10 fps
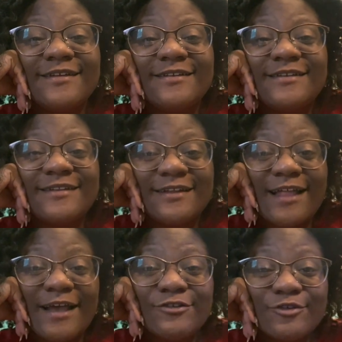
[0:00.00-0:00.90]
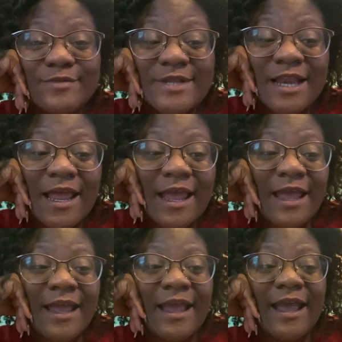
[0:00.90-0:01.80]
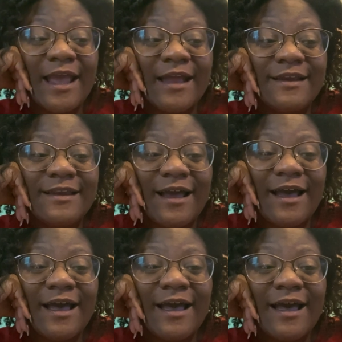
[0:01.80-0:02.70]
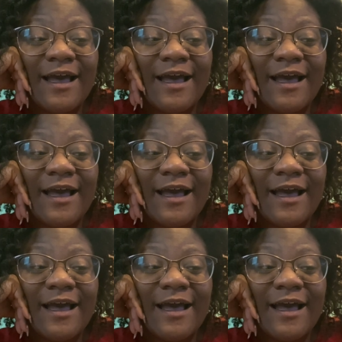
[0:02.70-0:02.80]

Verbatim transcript: to the classroom today, and uh,